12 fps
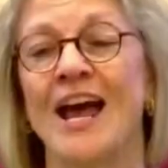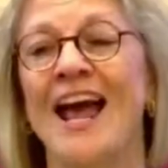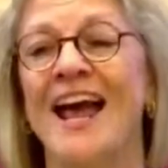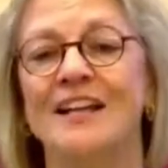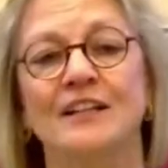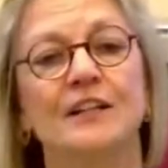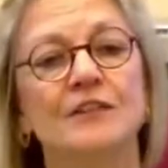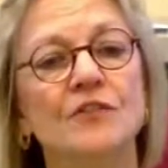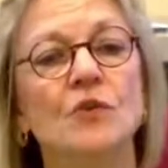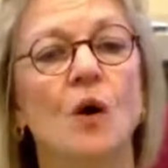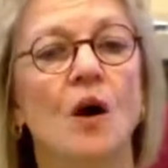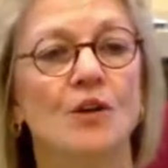and give
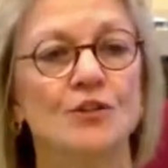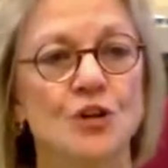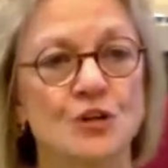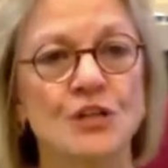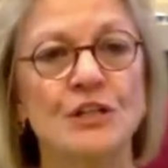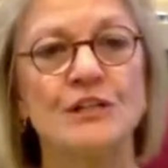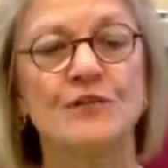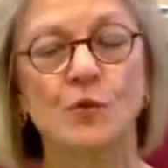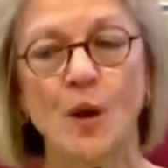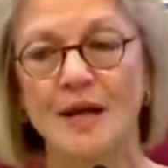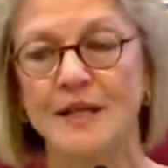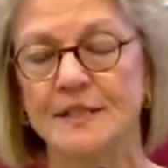you alternative
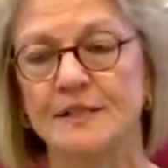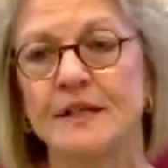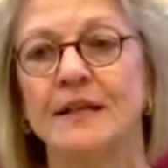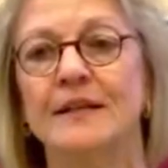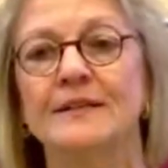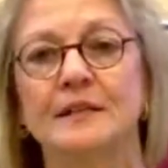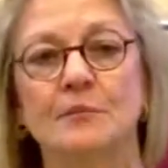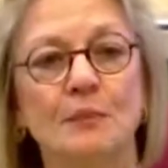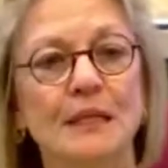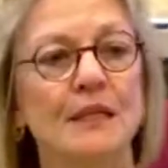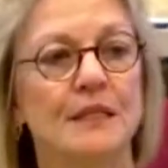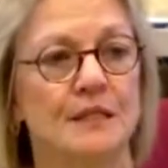ways to
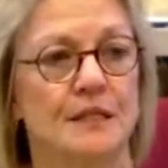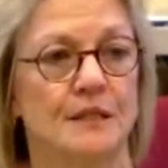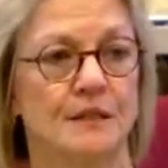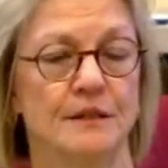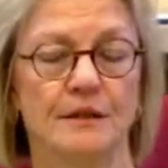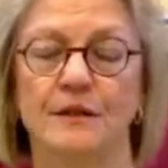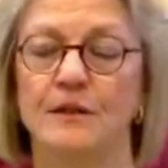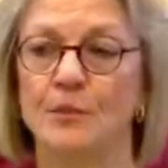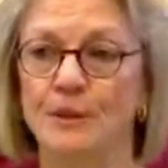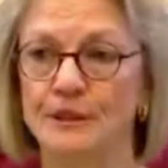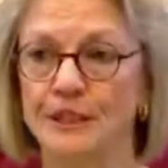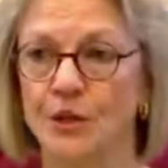meet the
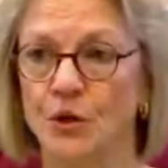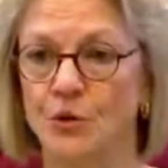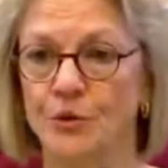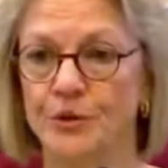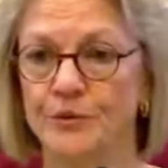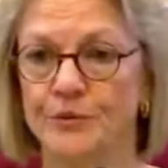building code.